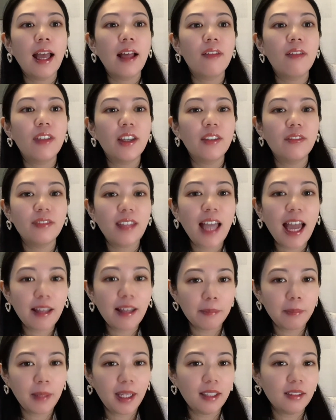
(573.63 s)
then
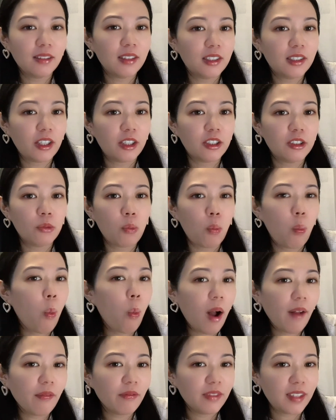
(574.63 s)
that means there's
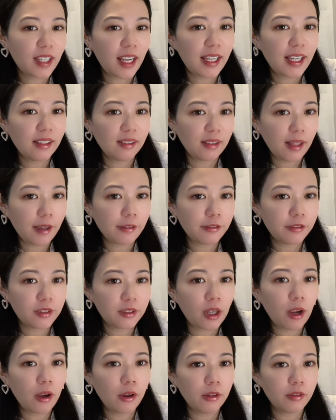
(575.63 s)
1 day
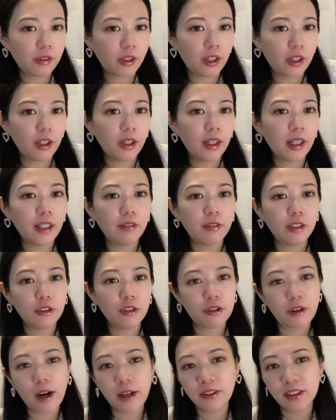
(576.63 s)
left over if you
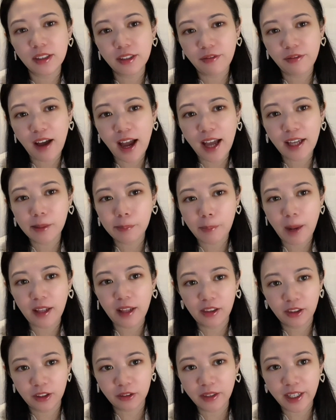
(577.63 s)
try to divide it by
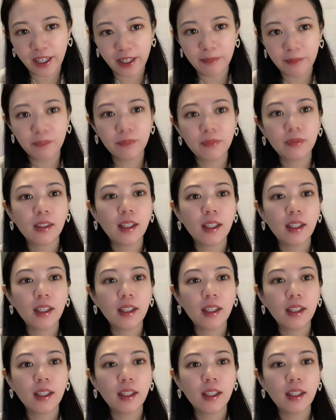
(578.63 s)
3.